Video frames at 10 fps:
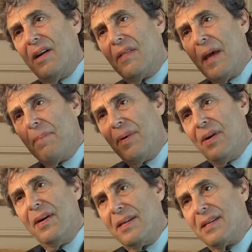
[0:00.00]
That
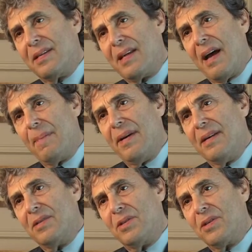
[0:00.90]
period stopping
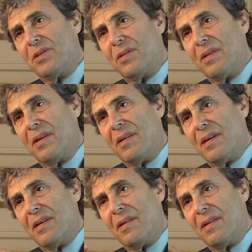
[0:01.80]
is just
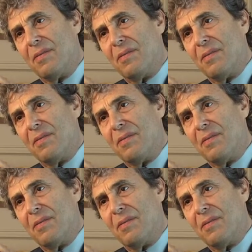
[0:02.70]
a